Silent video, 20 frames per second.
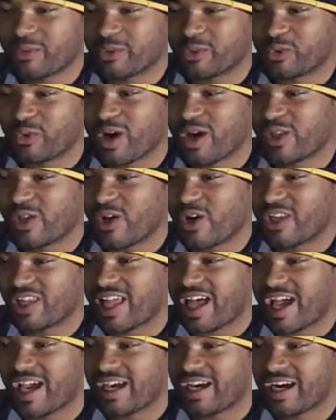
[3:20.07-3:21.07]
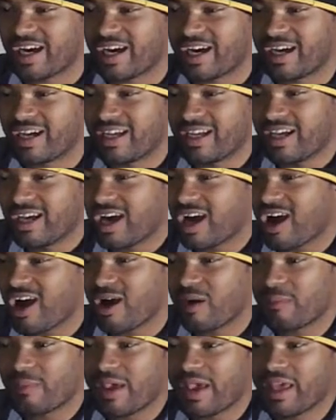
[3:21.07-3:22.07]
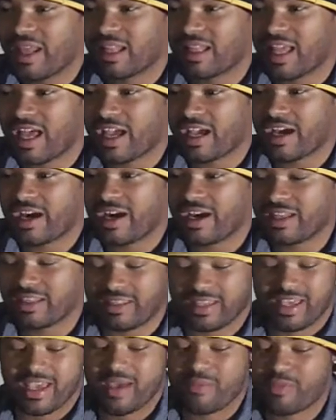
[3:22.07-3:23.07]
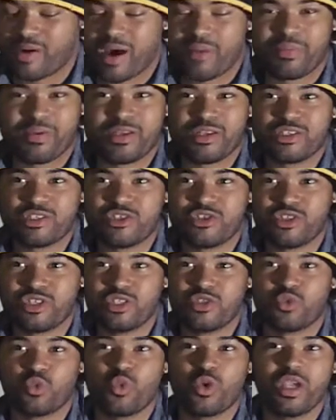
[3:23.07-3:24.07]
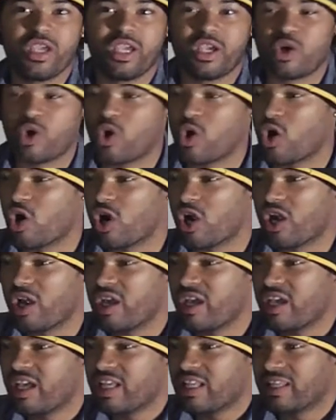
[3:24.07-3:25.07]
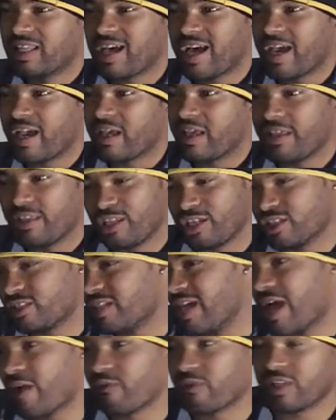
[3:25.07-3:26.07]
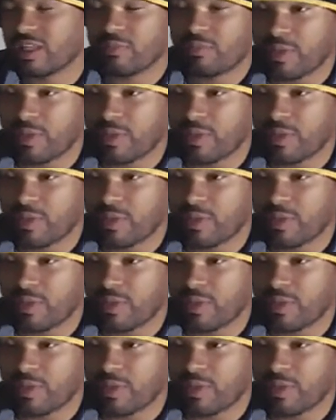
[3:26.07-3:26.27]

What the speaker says: dwell on like oh man, like the hip hop industry's weak, or like there's not really